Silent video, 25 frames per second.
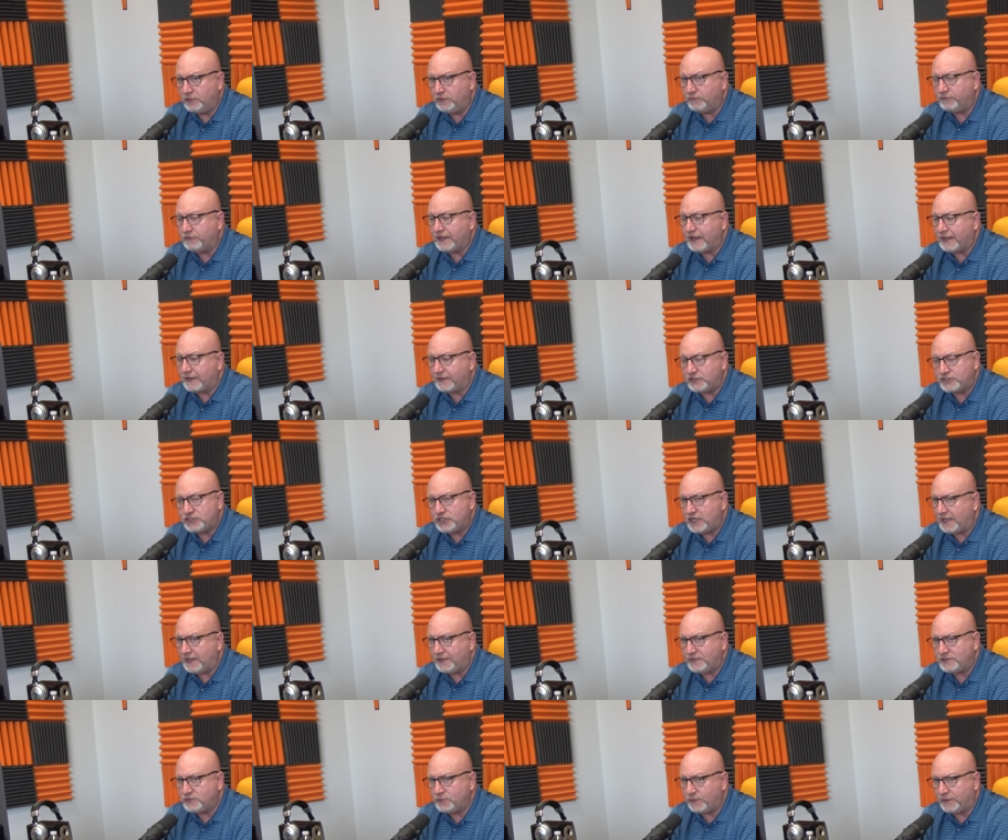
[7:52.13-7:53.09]
you've got to
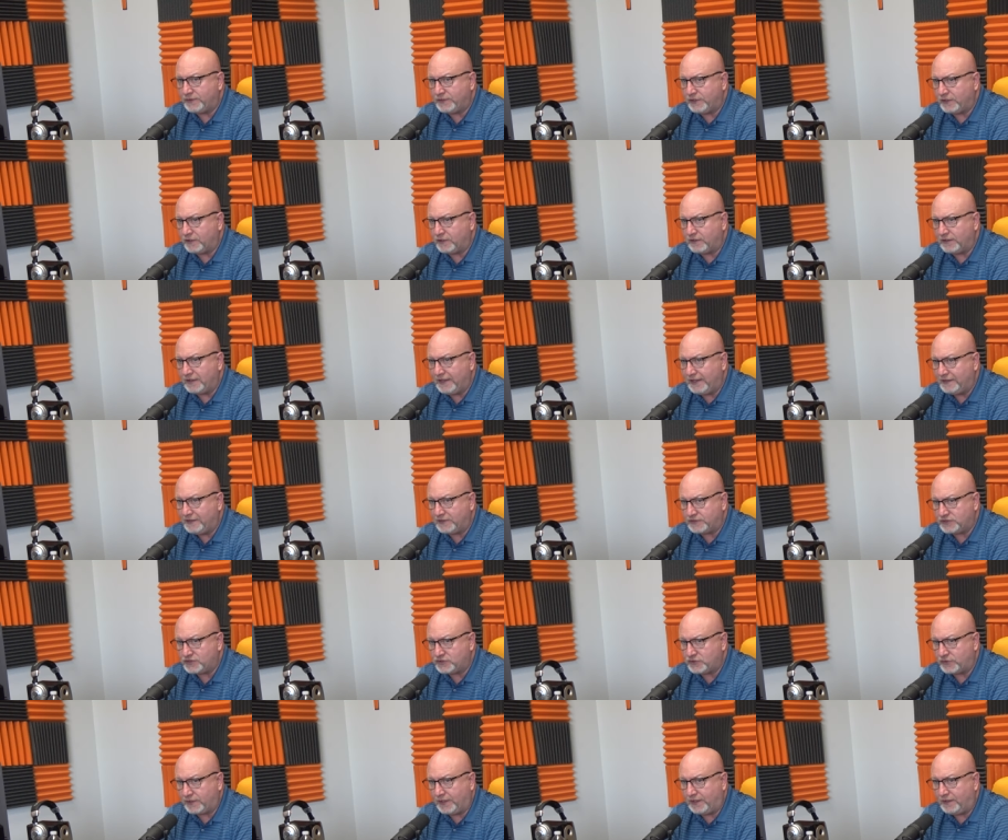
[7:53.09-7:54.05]
change with your
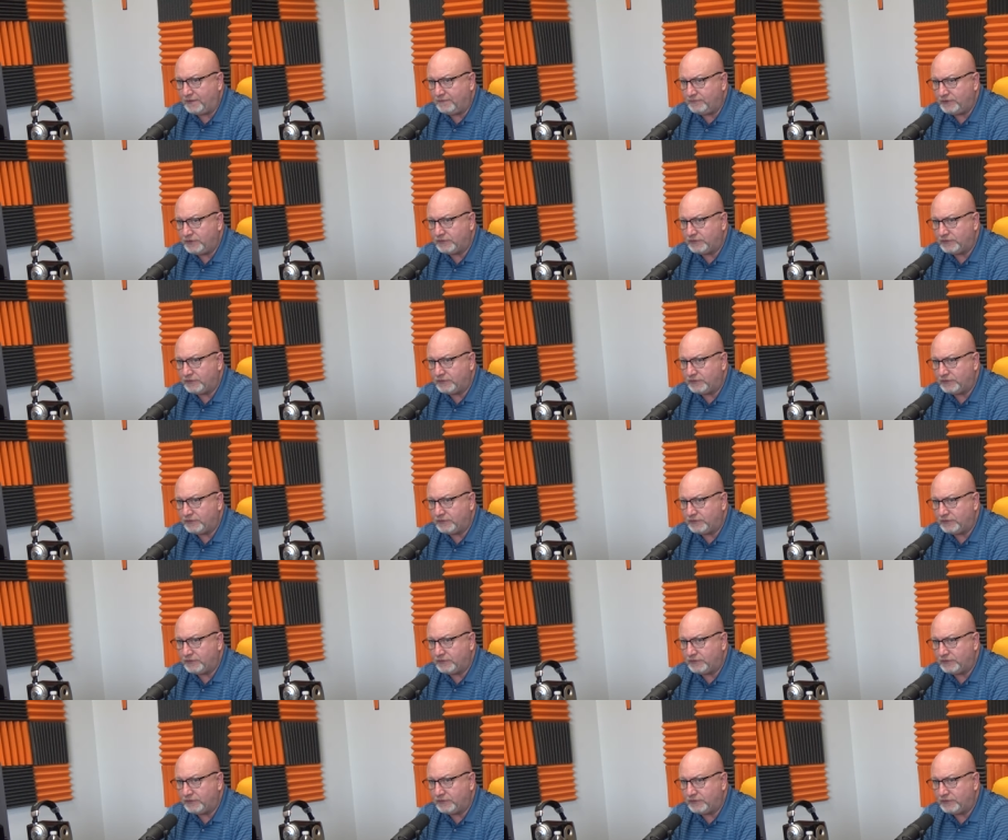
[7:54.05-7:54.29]
industry.